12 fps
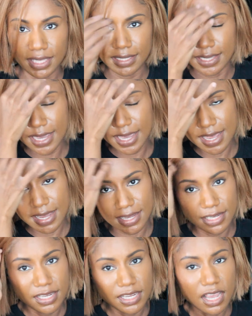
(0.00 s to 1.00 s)

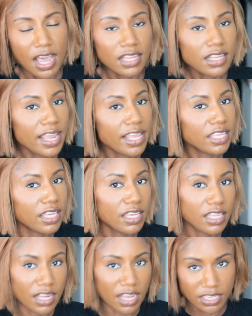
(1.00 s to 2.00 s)
yeah, I like it.